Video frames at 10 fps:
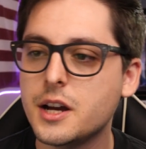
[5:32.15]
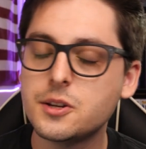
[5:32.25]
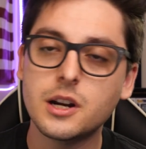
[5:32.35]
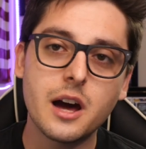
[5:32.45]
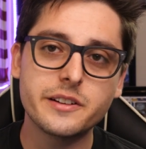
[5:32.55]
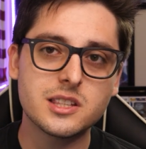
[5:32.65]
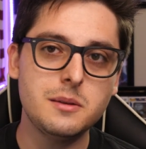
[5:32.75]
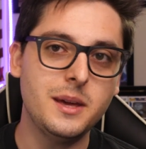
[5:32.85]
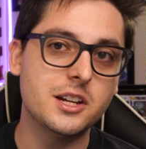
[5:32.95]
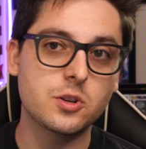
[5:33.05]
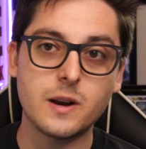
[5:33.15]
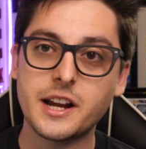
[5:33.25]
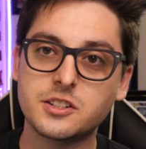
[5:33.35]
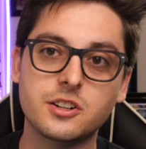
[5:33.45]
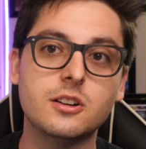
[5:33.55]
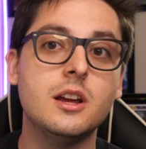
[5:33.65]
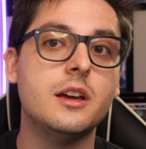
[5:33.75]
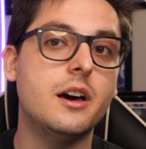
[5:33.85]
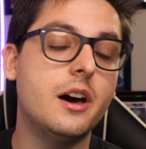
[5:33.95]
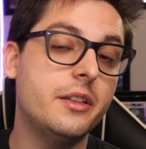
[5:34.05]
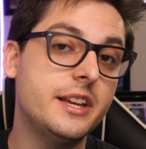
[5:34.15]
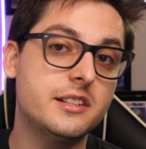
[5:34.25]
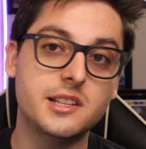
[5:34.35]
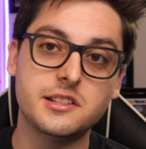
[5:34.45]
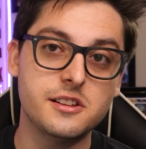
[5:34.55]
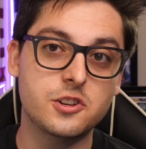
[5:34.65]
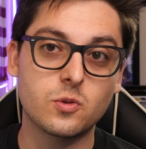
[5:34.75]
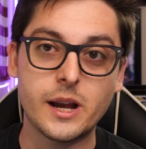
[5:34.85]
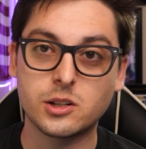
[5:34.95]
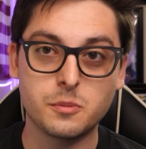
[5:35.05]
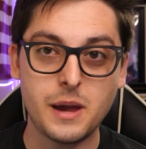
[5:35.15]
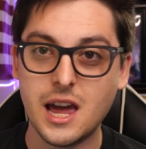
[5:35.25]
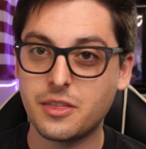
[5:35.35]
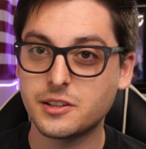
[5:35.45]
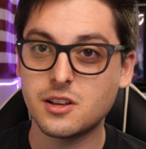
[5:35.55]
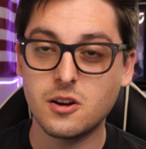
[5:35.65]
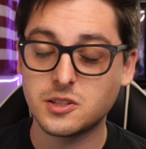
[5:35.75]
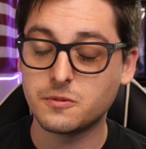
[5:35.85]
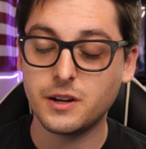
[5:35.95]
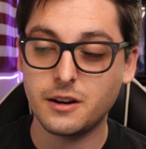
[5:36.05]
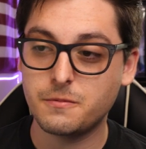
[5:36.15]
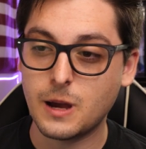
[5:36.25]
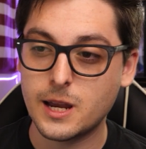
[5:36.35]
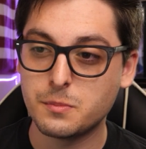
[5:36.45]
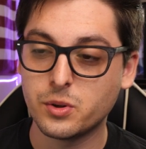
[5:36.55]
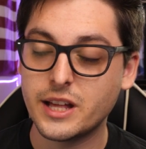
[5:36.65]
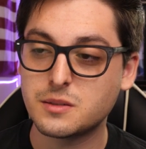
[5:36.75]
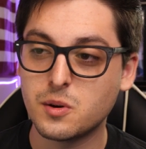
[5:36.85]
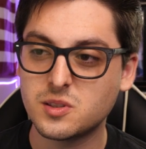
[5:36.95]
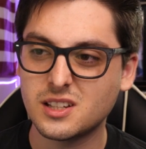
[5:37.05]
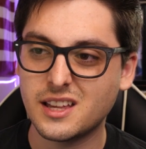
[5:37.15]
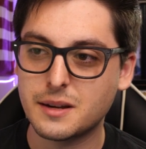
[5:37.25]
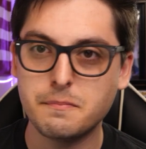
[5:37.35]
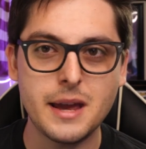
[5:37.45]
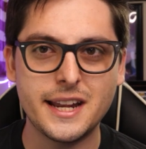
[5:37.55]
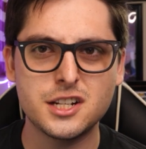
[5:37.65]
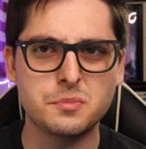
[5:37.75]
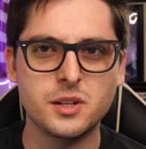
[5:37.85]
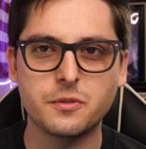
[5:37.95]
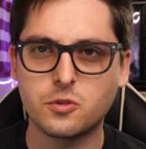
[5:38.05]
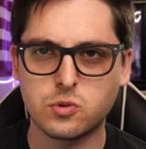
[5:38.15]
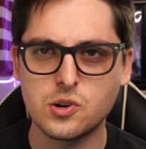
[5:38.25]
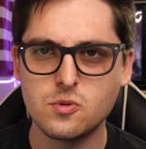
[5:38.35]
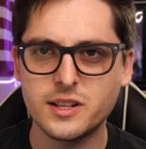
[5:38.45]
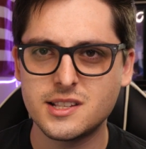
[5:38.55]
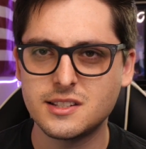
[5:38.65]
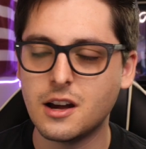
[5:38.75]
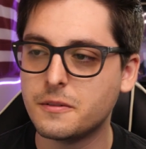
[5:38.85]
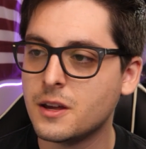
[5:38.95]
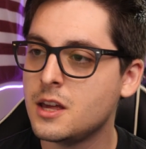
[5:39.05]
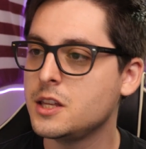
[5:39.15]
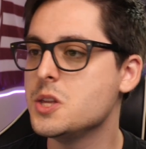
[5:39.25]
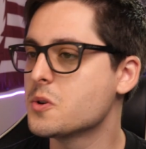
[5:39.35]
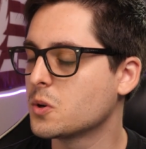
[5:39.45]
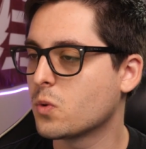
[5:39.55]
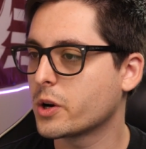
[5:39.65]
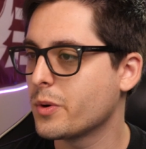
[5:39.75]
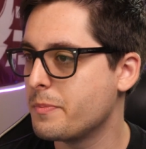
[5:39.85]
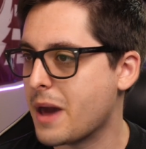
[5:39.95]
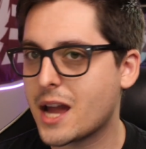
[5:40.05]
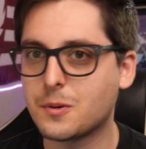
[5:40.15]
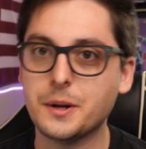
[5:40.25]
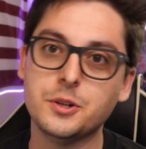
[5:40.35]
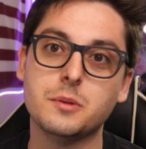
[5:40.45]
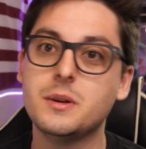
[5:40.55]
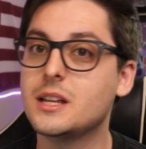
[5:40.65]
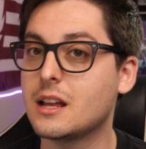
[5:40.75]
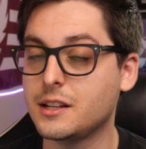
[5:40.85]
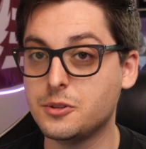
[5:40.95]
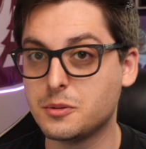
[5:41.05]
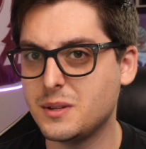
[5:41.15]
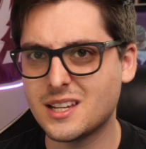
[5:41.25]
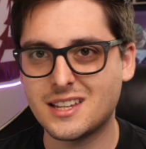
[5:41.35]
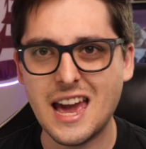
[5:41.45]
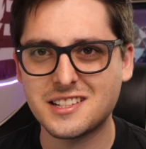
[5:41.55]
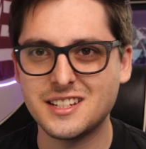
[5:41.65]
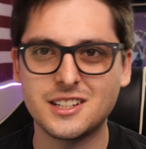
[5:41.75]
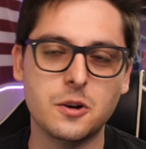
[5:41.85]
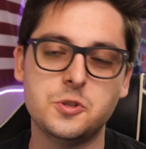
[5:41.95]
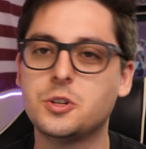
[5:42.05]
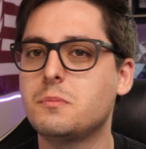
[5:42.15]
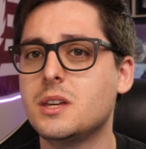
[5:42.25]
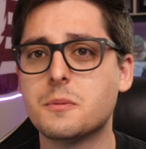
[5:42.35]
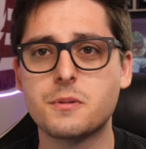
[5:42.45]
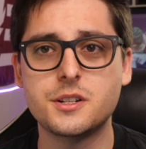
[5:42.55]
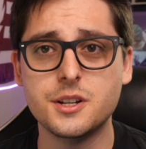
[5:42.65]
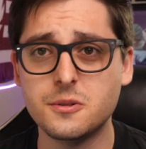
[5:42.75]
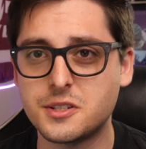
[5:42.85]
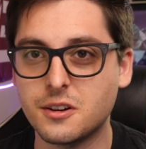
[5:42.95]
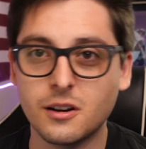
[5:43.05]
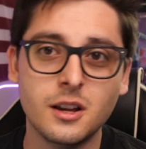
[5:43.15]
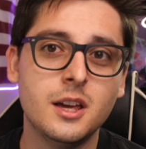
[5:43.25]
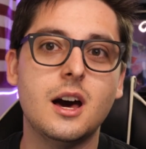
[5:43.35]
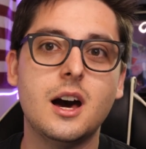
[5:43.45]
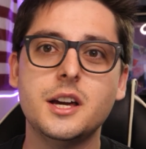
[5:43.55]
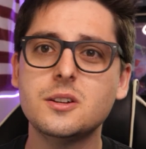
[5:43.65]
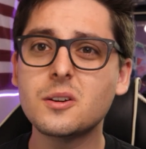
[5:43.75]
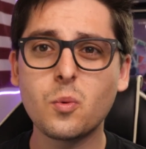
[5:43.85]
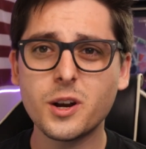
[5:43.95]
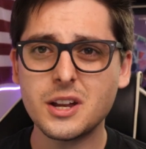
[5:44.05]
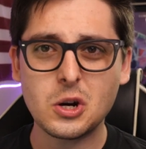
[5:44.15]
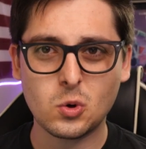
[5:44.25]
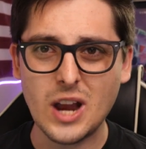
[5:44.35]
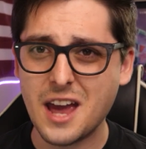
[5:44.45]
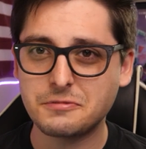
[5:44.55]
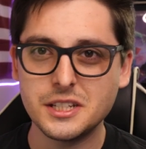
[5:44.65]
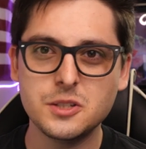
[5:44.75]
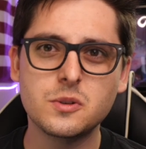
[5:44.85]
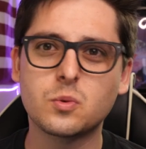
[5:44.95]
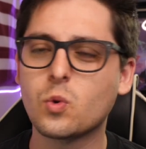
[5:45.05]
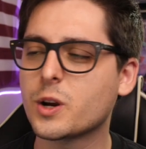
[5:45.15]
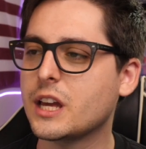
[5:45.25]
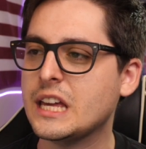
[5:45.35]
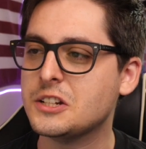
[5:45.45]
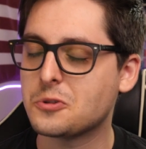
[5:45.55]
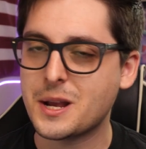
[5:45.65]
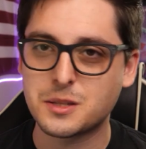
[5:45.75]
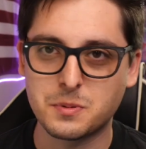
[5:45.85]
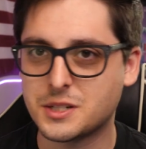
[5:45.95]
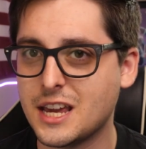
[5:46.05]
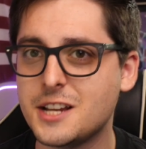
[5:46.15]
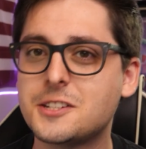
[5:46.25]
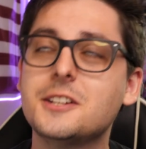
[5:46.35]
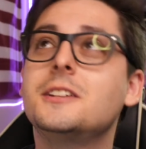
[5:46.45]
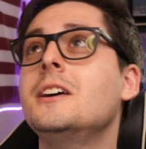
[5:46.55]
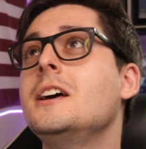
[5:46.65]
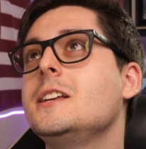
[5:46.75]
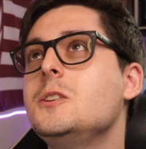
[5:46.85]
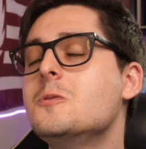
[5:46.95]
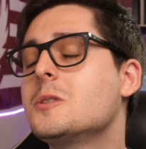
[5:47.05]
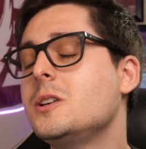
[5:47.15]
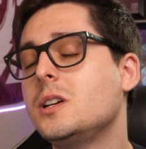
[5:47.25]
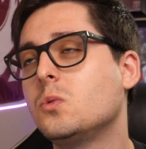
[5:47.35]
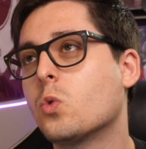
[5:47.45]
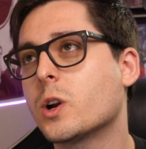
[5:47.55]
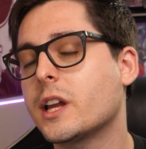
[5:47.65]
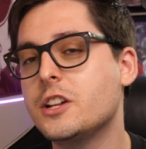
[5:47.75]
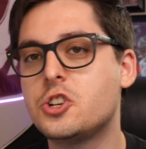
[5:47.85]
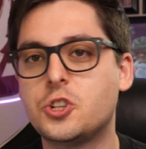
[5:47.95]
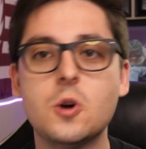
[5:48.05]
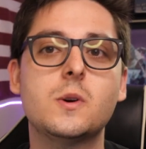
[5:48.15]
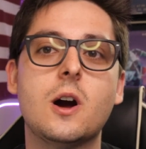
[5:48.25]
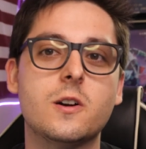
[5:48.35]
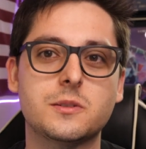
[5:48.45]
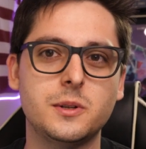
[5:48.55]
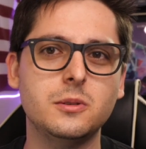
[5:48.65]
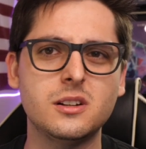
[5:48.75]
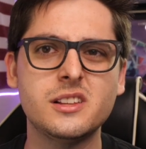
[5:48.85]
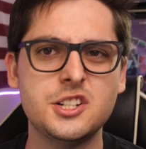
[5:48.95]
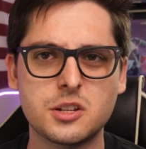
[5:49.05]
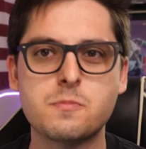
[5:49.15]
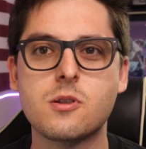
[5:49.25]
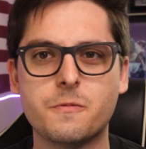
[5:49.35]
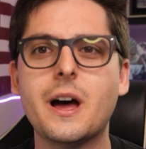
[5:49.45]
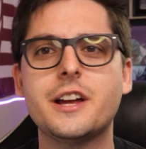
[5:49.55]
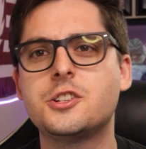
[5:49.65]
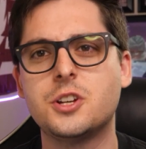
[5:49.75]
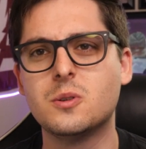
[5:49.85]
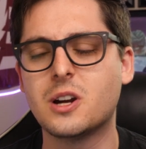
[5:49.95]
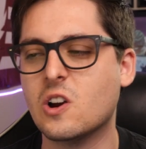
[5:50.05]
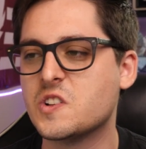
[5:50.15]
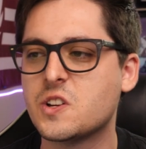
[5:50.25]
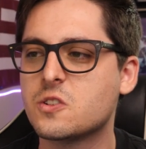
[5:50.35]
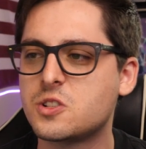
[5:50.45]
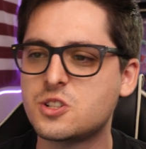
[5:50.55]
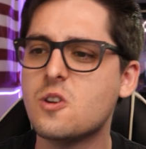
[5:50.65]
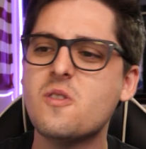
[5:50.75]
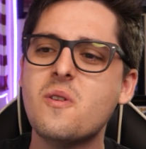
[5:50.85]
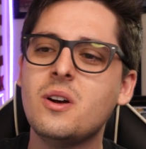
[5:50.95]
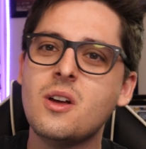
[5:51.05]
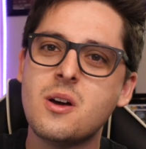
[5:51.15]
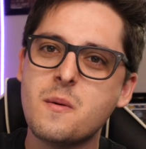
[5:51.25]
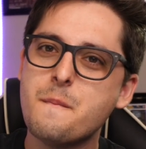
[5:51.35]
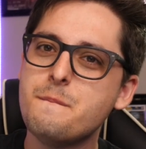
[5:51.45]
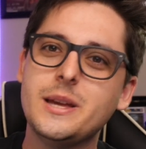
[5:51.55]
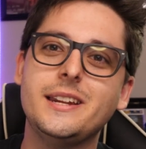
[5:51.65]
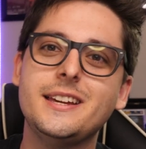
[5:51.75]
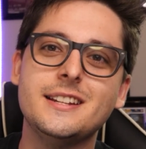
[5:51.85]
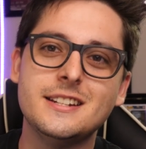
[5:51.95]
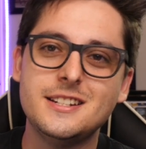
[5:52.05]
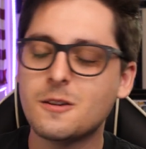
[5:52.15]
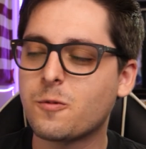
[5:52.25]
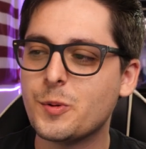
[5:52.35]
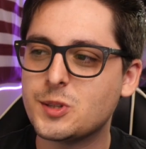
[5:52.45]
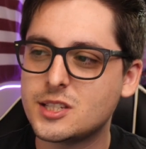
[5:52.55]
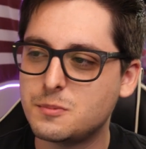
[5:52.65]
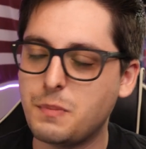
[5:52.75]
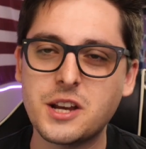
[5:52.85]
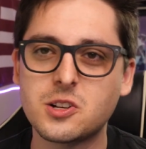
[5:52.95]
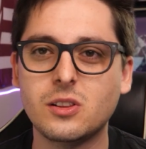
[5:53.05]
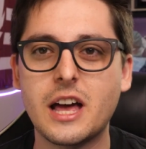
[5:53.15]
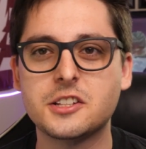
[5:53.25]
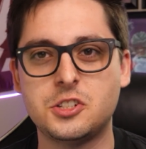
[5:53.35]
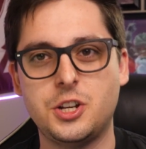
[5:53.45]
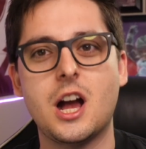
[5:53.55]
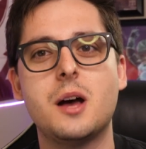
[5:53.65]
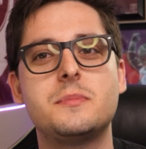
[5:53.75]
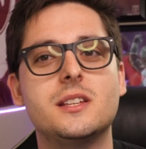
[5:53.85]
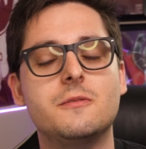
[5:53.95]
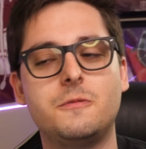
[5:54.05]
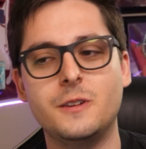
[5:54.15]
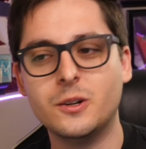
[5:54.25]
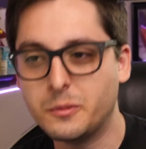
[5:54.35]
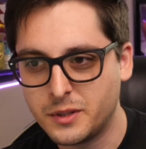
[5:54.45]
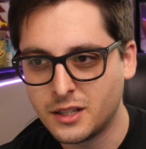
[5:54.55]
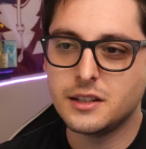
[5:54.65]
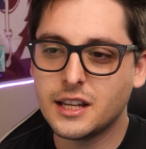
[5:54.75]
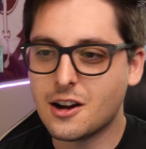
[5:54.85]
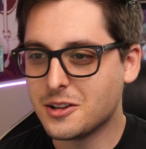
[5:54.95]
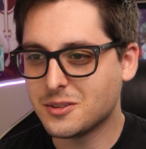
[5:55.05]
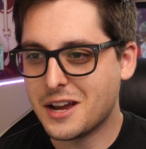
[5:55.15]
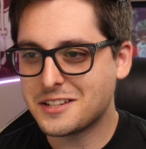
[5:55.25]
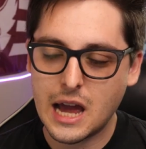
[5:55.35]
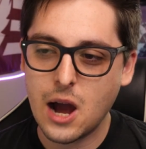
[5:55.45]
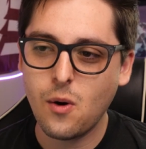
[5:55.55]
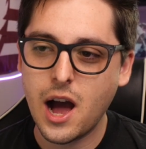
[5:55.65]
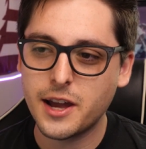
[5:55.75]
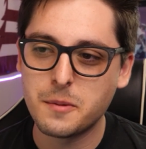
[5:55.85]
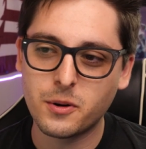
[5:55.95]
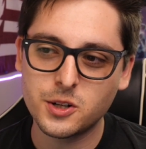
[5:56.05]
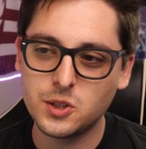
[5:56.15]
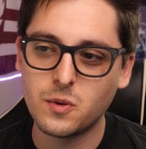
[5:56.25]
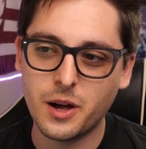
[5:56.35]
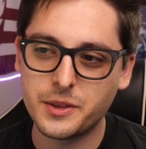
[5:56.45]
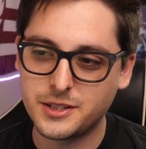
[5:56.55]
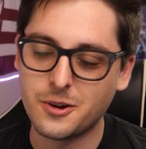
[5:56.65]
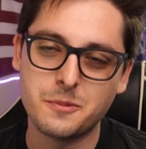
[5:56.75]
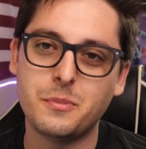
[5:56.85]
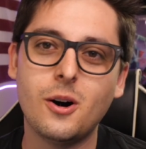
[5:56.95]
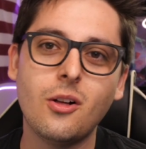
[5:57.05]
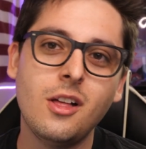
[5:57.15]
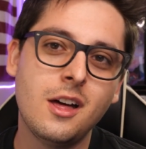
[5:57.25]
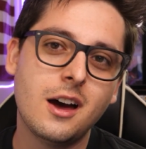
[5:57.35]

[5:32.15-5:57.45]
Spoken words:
You could obviously be a director. The assistant director path is also very viable. That's mostly like management of crew and stuff. You could work with background. You could be a casting coach. You could be a producer. You could work in crafty. You could work in transportation. You could work in show cars, where you literally just provide show cars. There are so many different specialized jobs in film. Nick also asked, how high up are you on the totem pole?